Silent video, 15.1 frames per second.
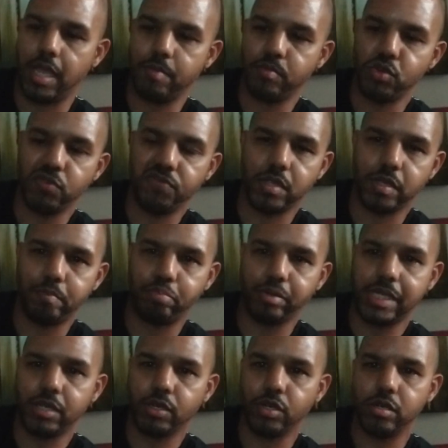and move the
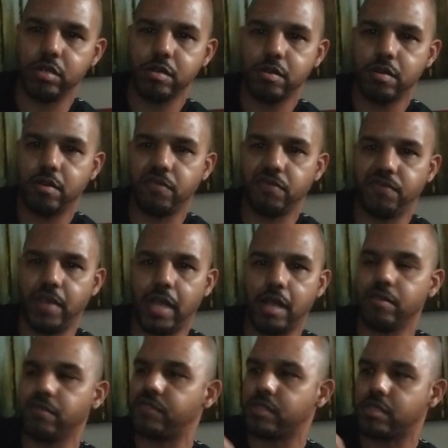bleeder
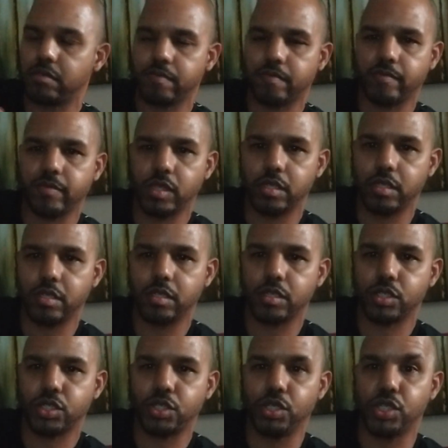valves
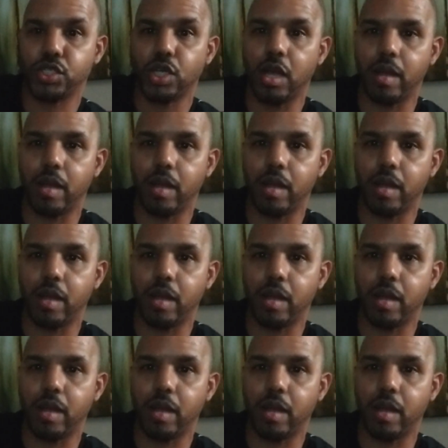to the